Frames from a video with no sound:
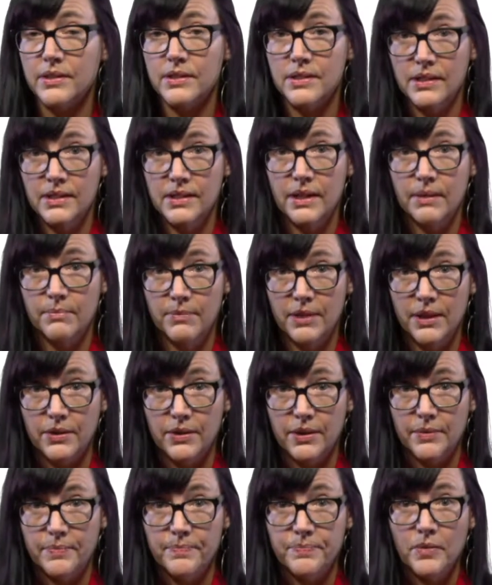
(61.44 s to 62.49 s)
as 6/8
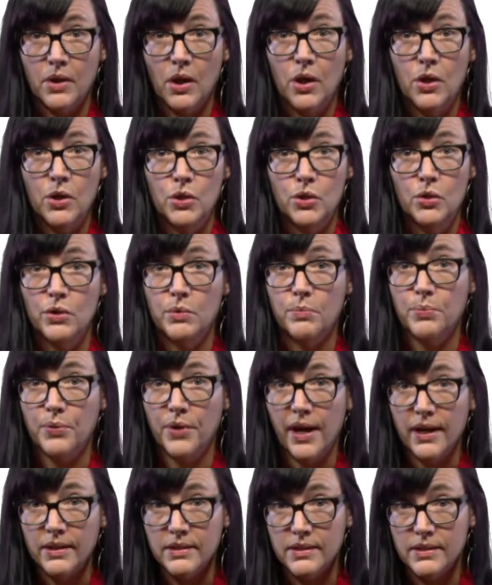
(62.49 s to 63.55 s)
meter. You can
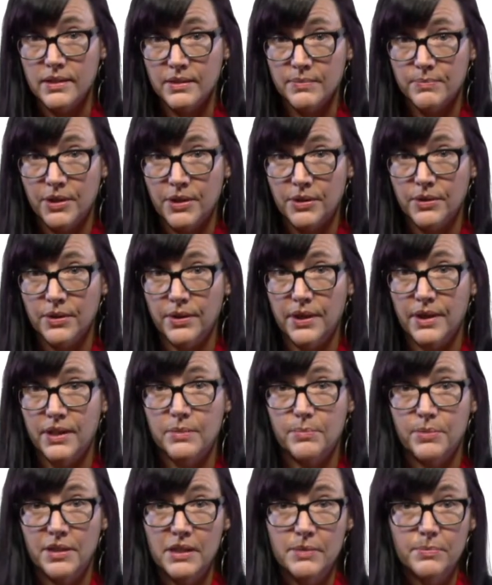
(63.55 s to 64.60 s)
practice this meter in the
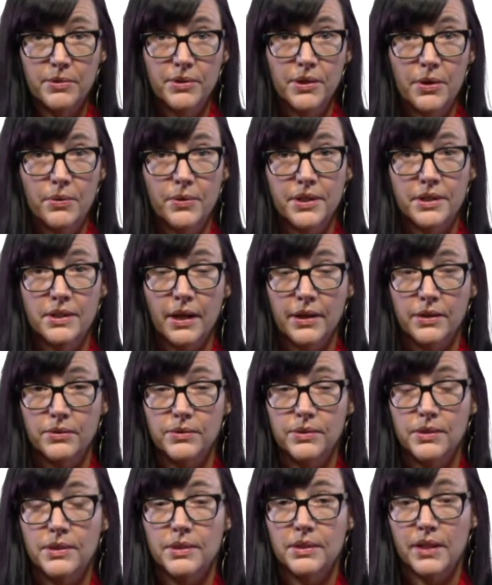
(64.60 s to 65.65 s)
piece below
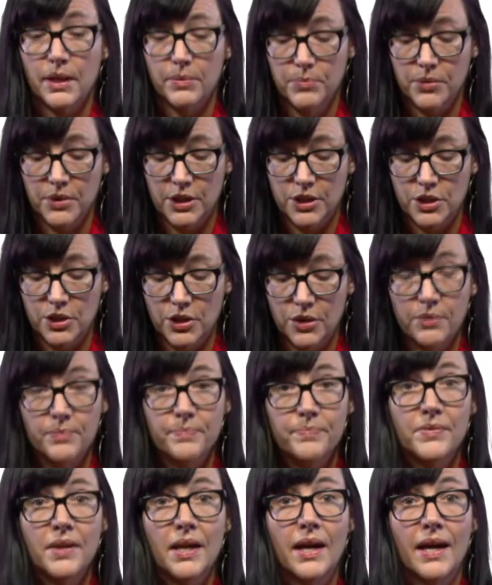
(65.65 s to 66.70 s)
entitled Capriccio,
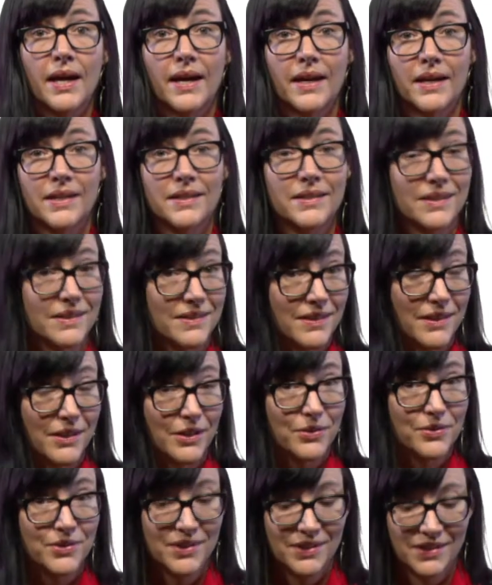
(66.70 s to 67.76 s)
and
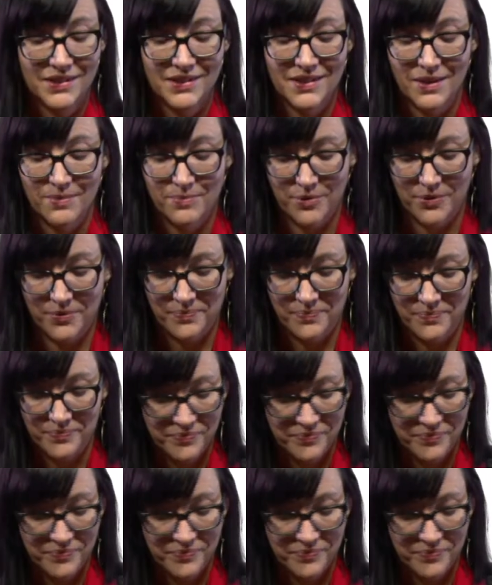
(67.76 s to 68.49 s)
here's an example.